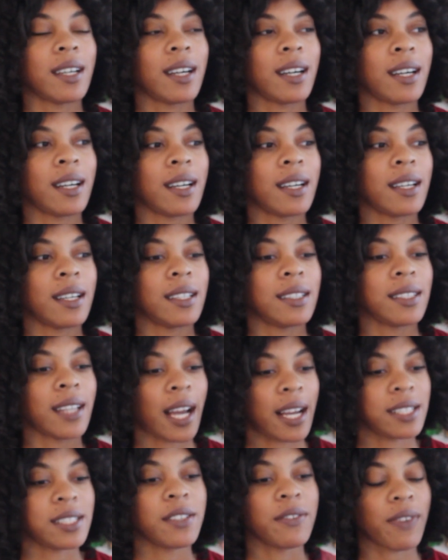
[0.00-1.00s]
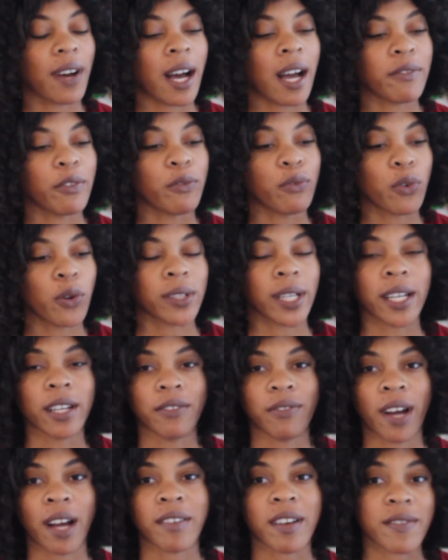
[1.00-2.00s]
95 and
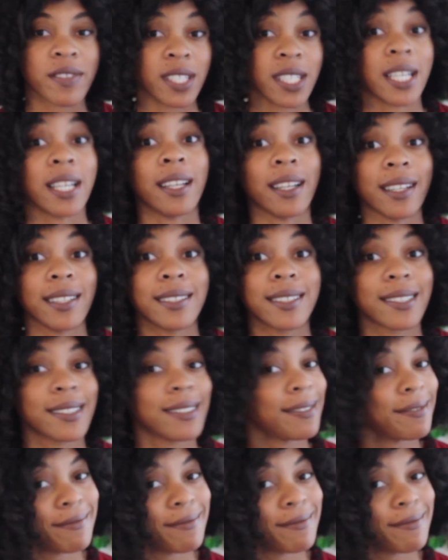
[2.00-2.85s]
495 have seen it,